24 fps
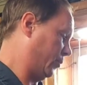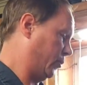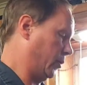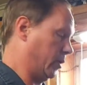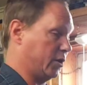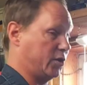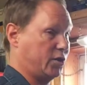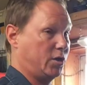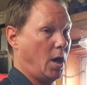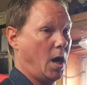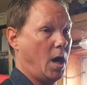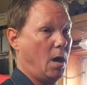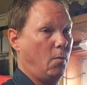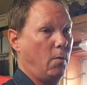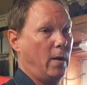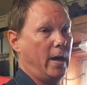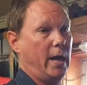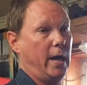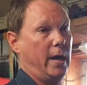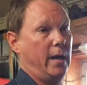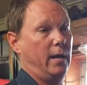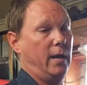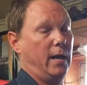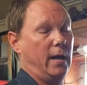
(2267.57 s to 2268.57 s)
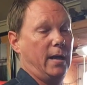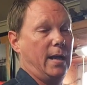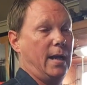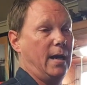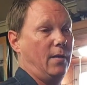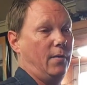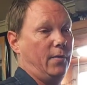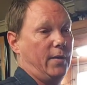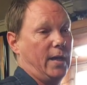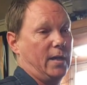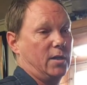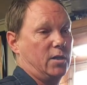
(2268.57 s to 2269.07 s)
to put a saw away and
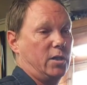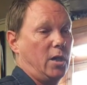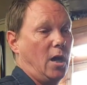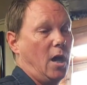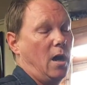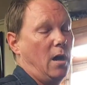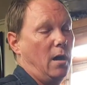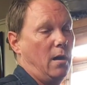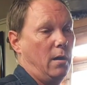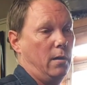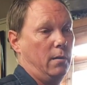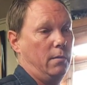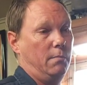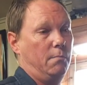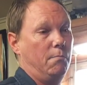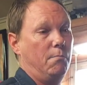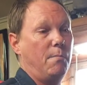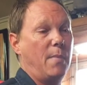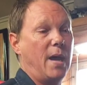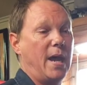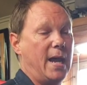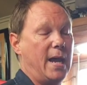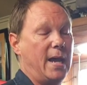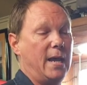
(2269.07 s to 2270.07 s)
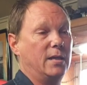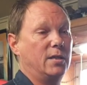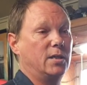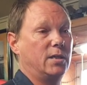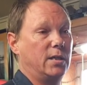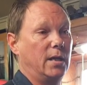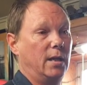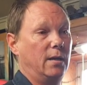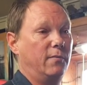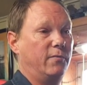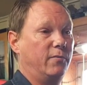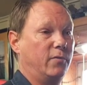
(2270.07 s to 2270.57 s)
that saw may
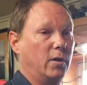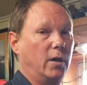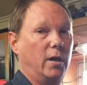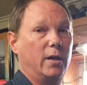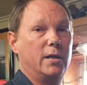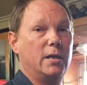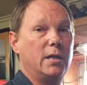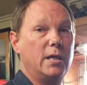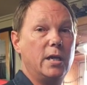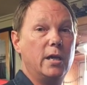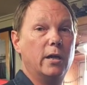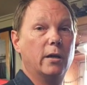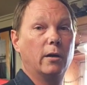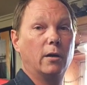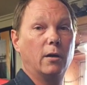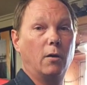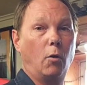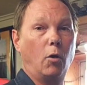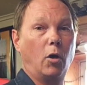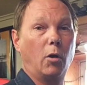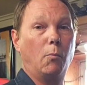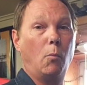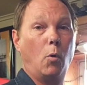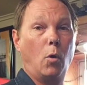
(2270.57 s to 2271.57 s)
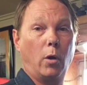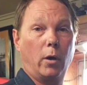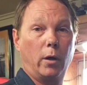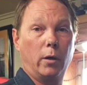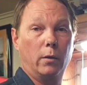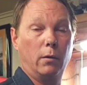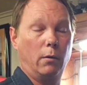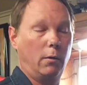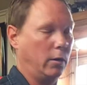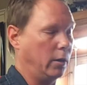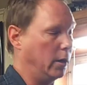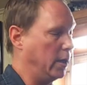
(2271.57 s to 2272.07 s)
sit for a year or
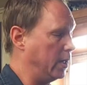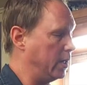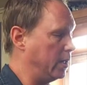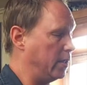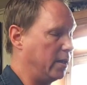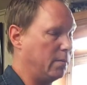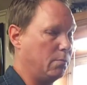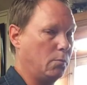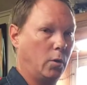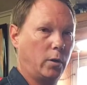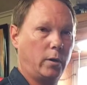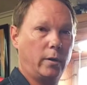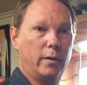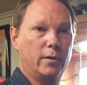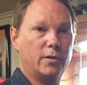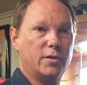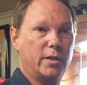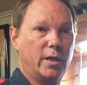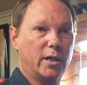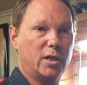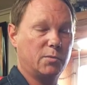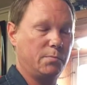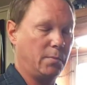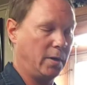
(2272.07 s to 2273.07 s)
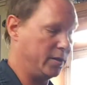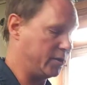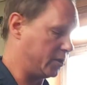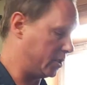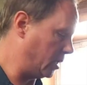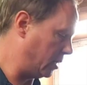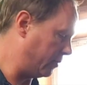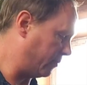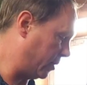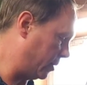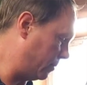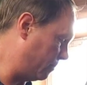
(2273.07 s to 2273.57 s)
more, or anything more than 6 months
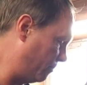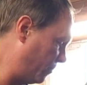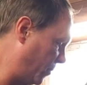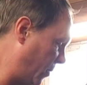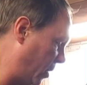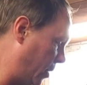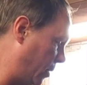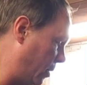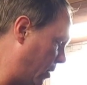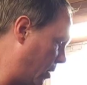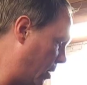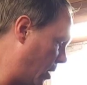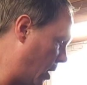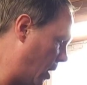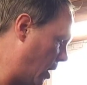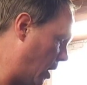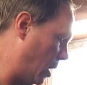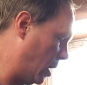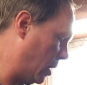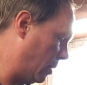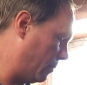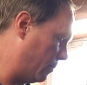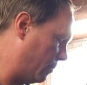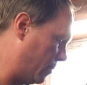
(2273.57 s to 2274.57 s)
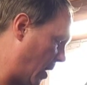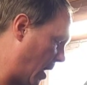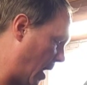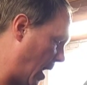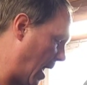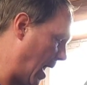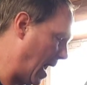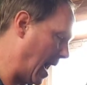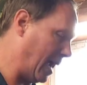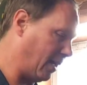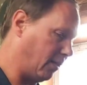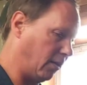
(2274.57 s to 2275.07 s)
even, I
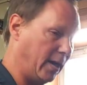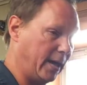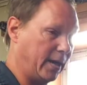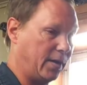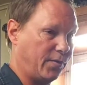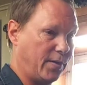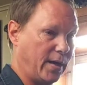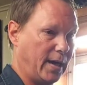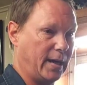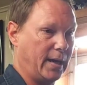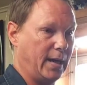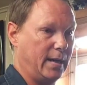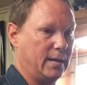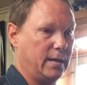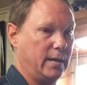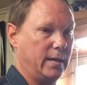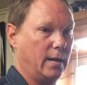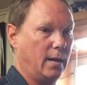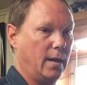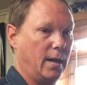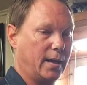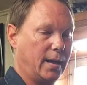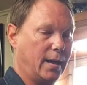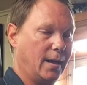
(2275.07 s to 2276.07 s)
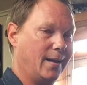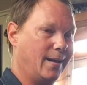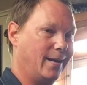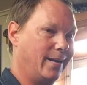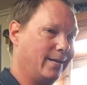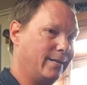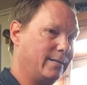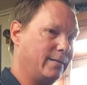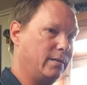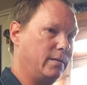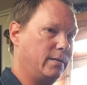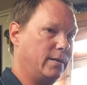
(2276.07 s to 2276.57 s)
like that idea.
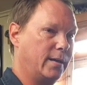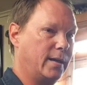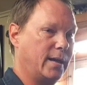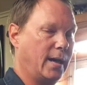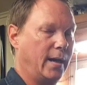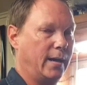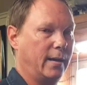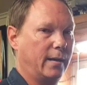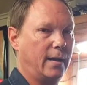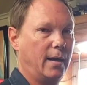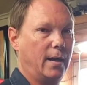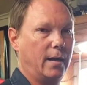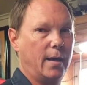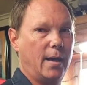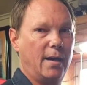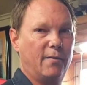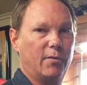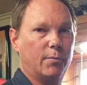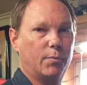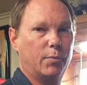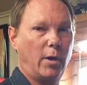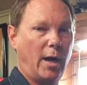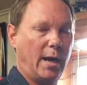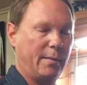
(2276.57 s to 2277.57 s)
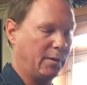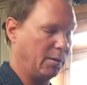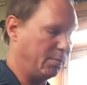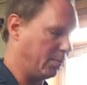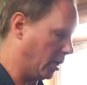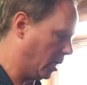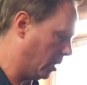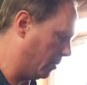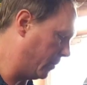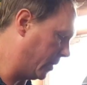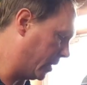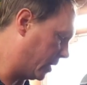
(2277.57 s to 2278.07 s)
Again, you kind of got to have a primer
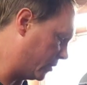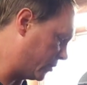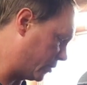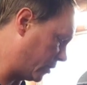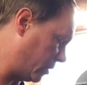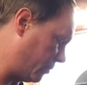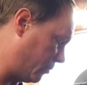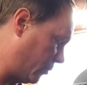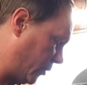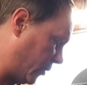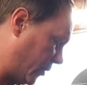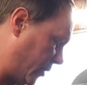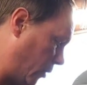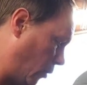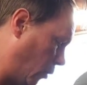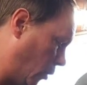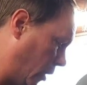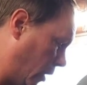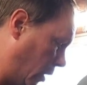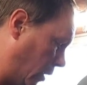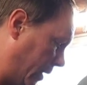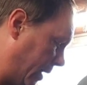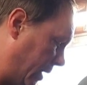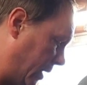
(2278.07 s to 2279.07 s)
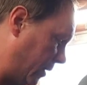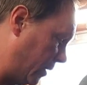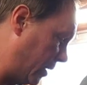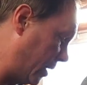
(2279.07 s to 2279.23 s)
bulb because you're going to put the oil in